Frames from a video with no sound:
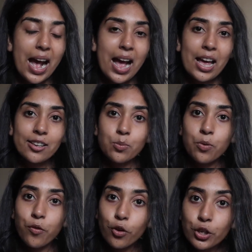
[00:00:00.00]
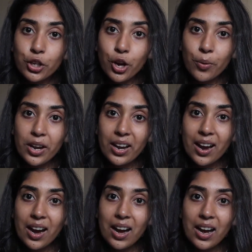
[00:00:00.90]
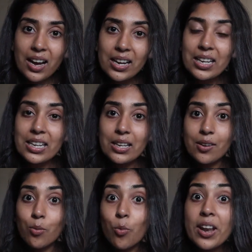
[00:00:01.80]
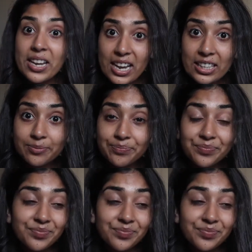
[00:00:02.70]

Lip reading: And before you know it, I went in.